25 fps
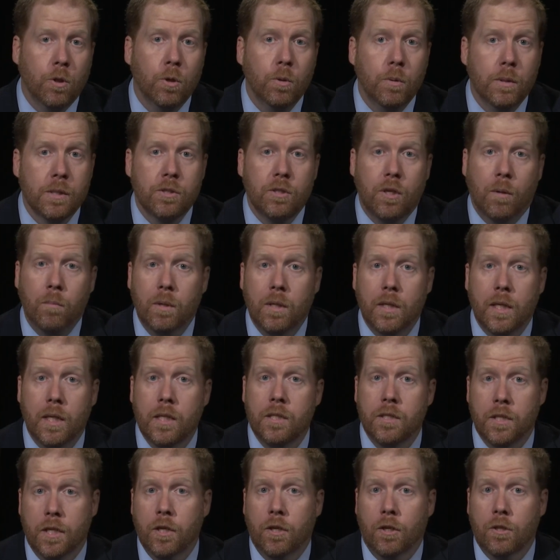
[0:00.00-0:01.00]
who is someone that
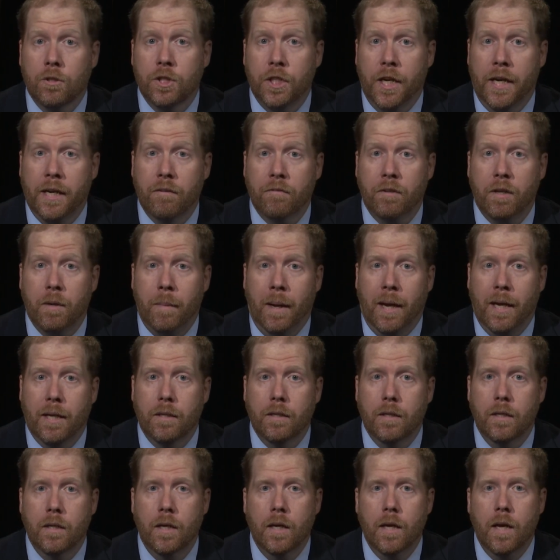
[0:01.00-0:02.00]
is in her chain of command.
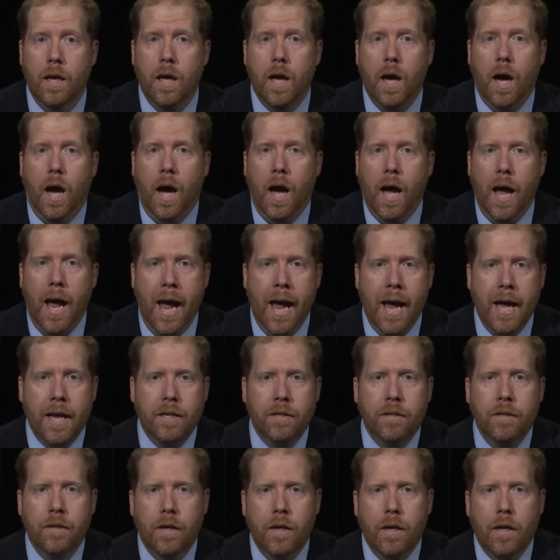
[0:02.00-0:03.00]

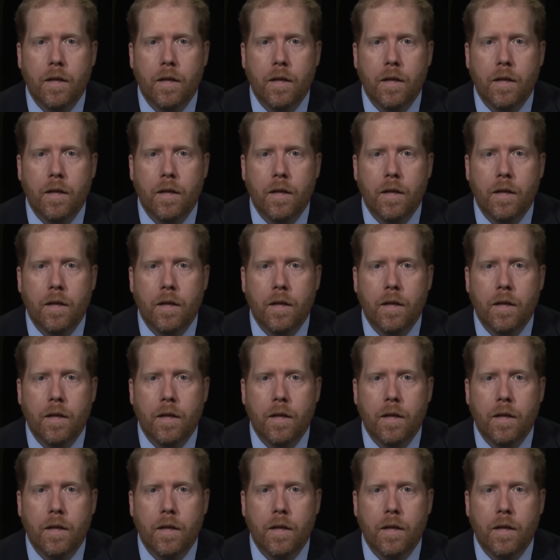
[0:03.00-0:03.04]
And